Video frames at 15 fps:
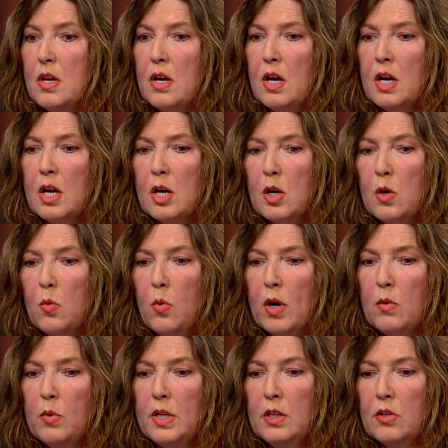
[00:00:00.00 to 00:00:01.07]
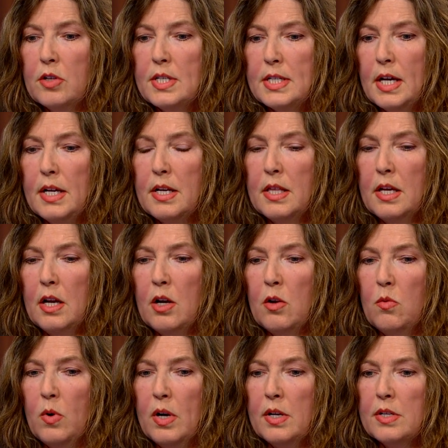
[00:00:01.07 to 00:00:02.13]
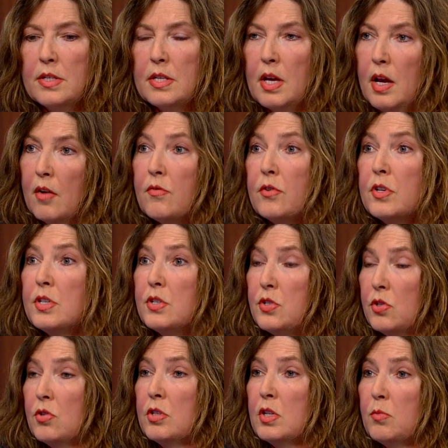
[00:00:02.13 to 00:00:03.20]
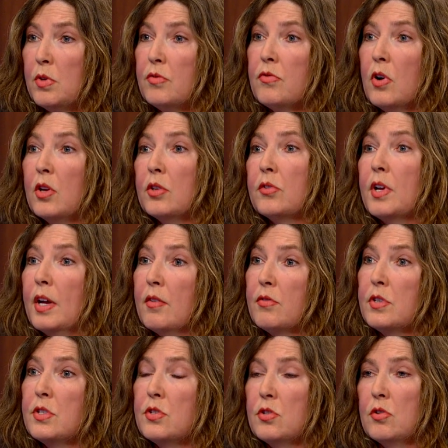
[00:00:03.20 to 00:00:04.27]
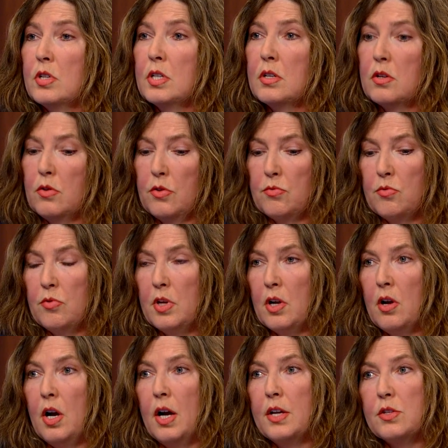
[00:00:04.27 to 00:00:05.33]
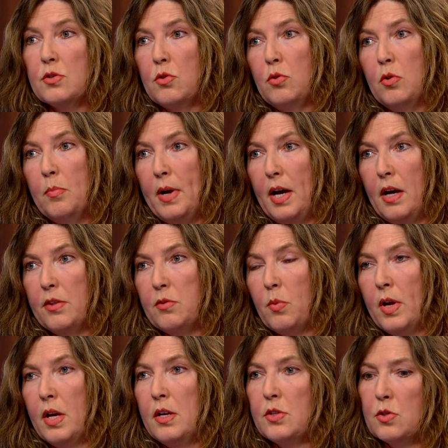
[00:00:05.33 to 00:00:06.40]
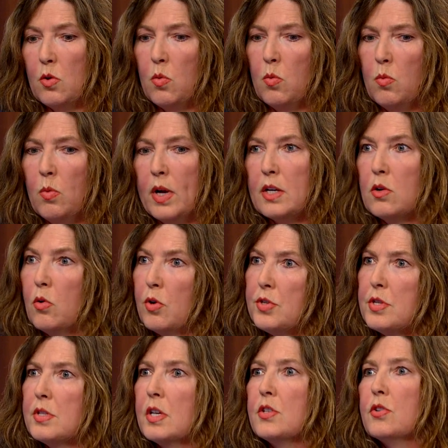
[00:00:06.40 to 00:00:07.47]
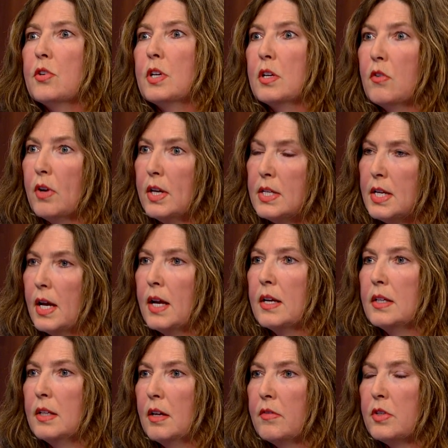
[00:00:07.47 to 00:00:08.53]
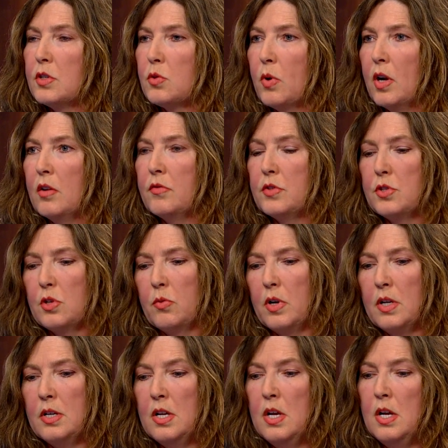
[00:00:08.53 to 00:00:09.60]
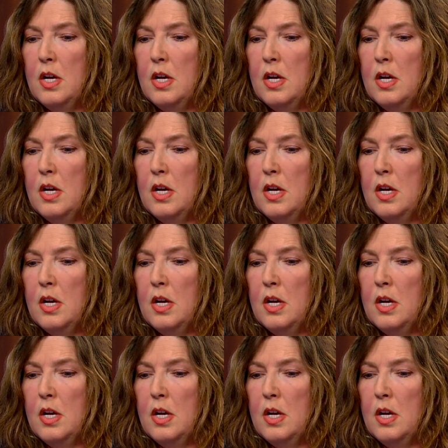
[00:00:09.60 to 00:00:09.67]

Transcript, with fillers: Uh, what we looked at there was every student, we followed every student through their high school pathway, so what courses they took in grade ten, eleven, twelve, and so on.